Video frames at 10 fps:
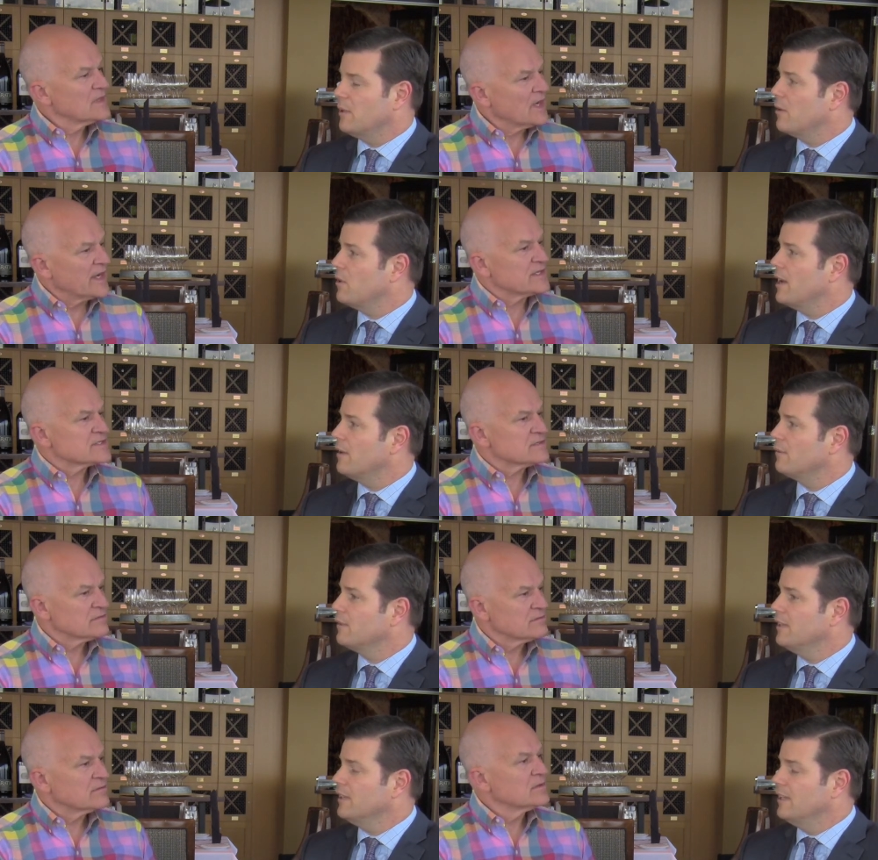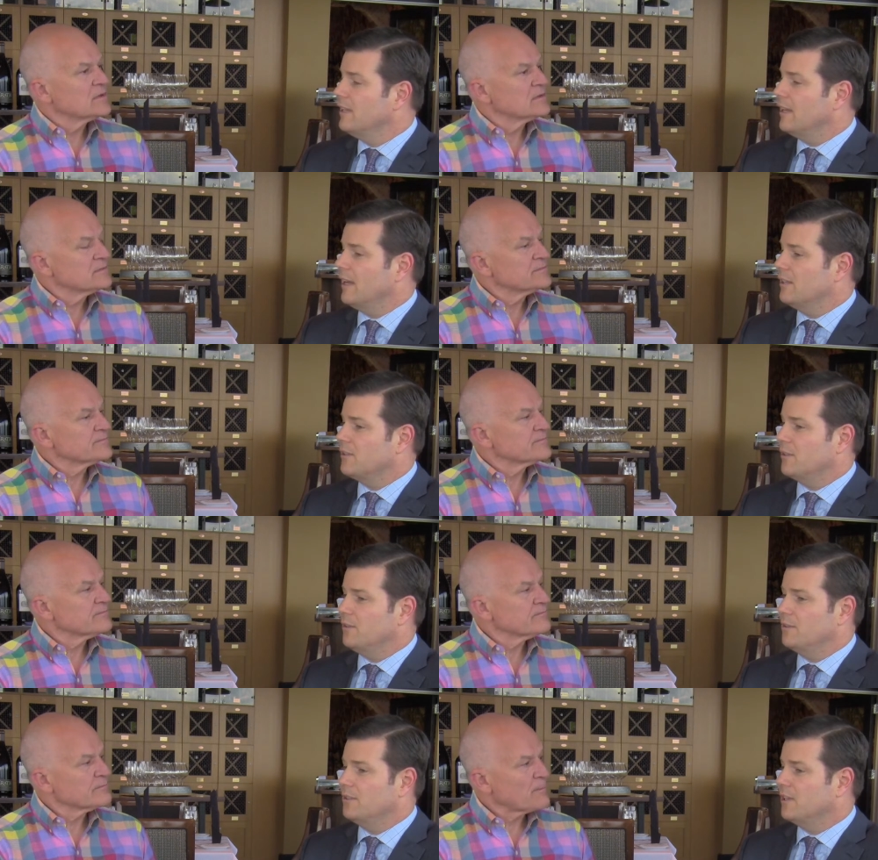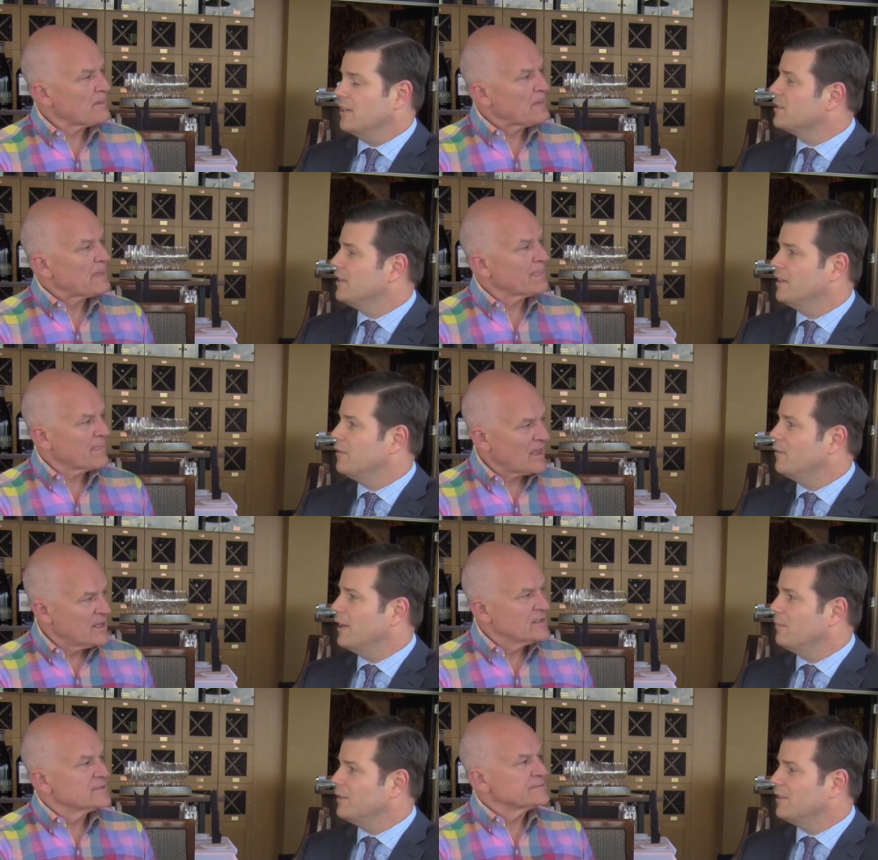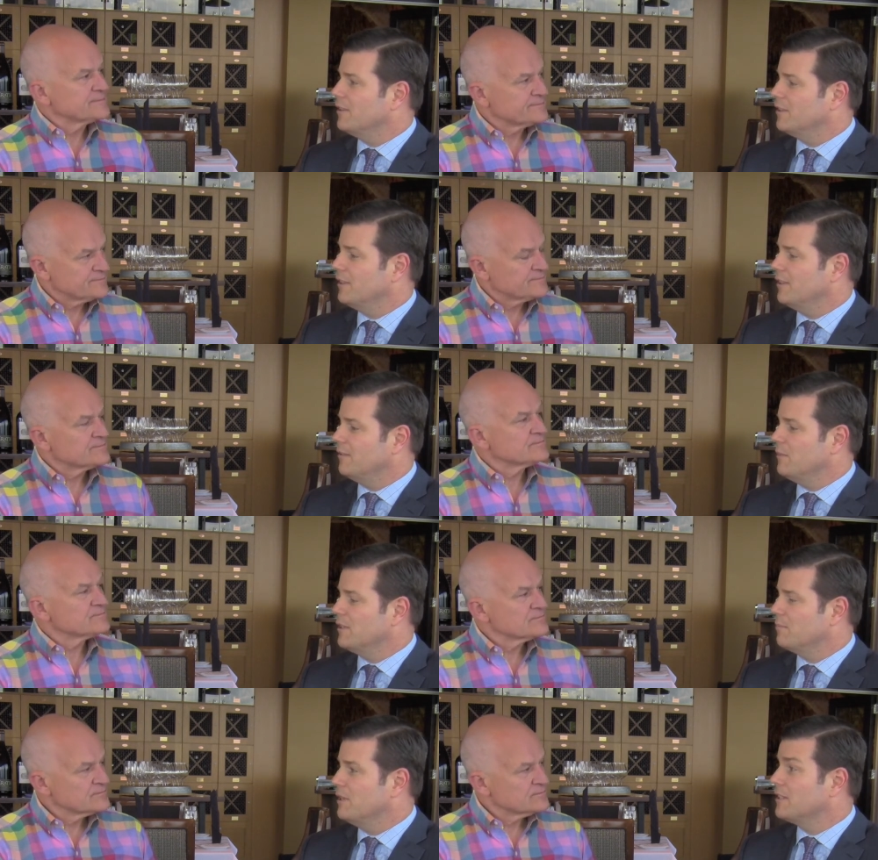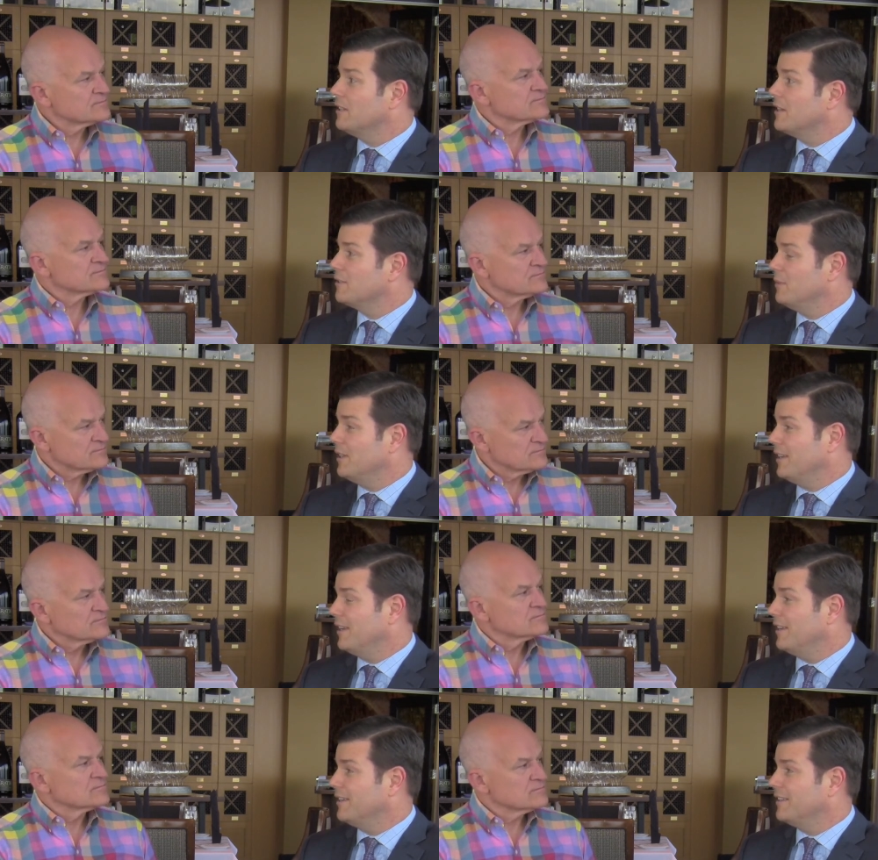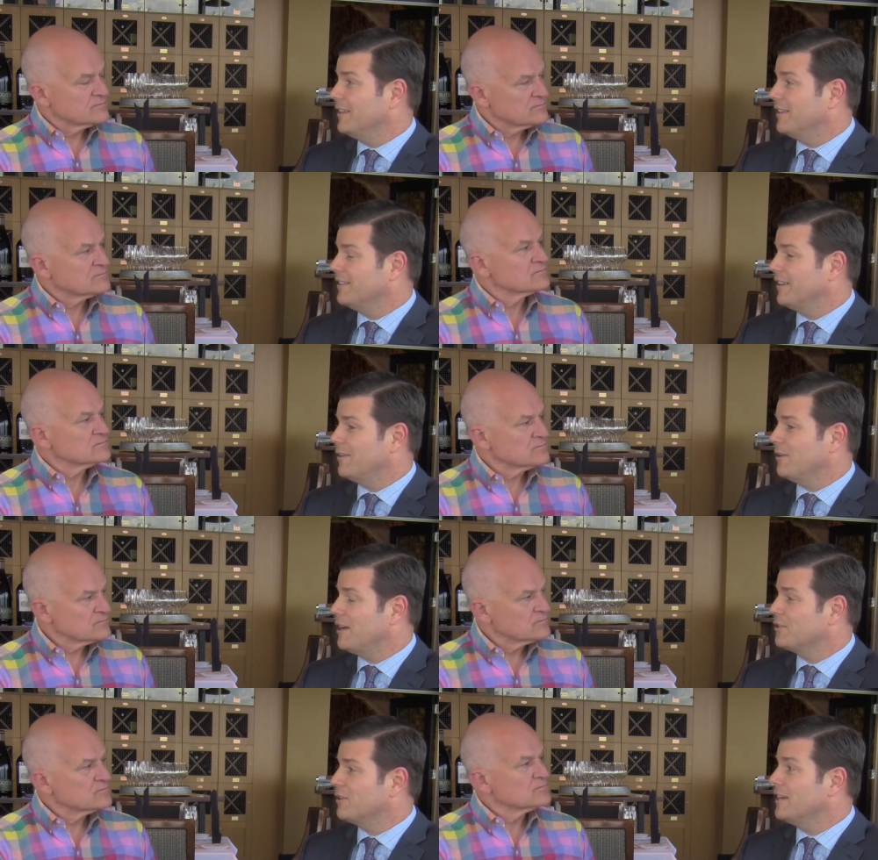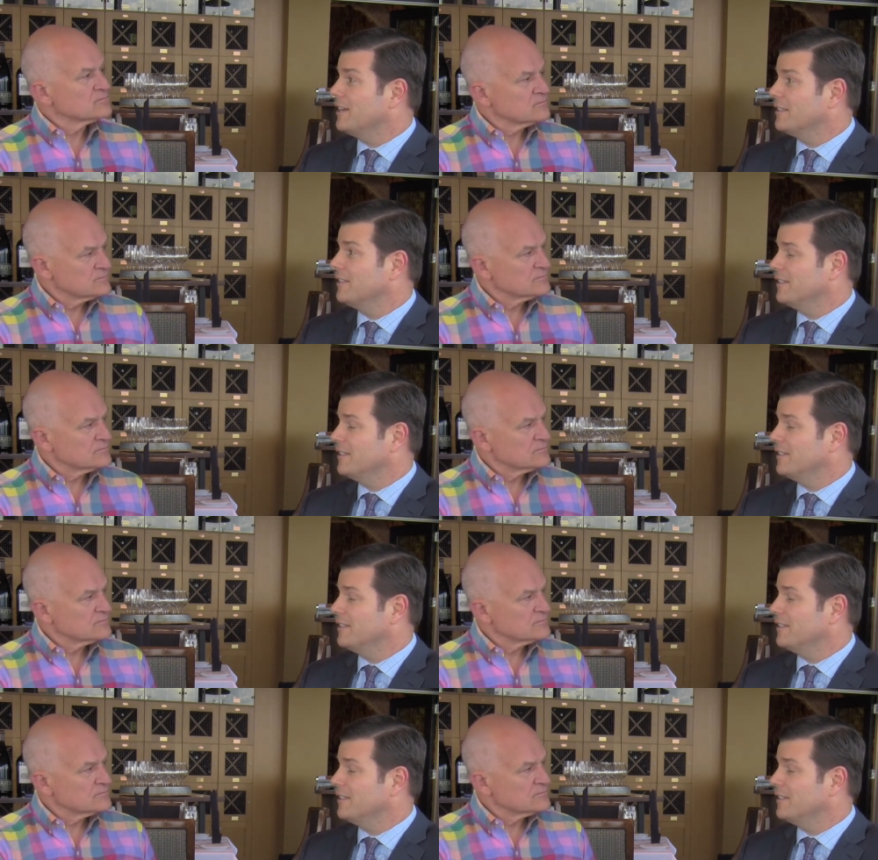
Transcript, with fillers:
Speaker 1: my nice. wife. And so there's an extended family there that means, means a lot to me, and uh, I, I try not to